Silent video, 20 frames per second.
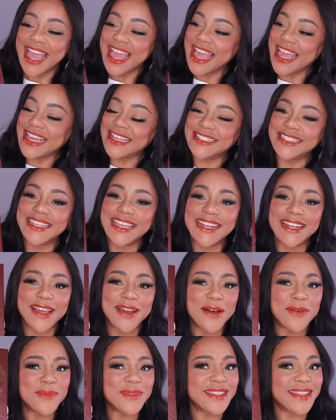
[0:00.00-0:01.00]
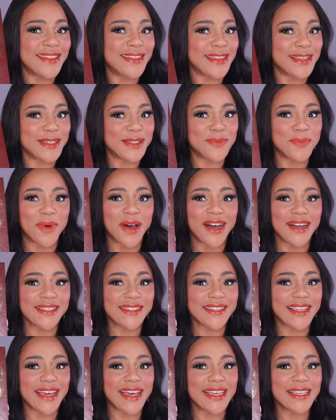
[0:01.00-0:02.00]
and it comes in this
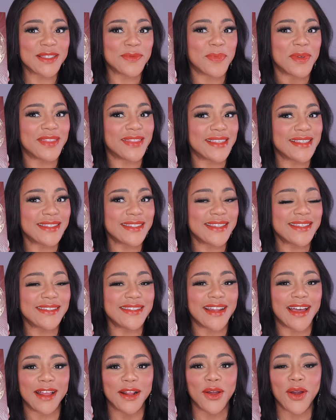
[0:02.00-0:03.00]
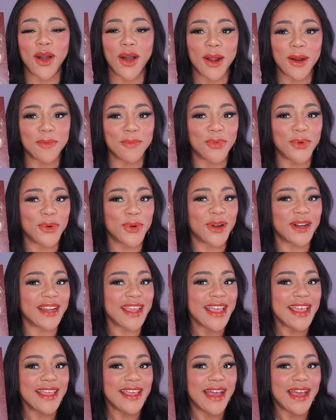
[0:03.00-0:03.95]
box, guys, but this is not cardboard.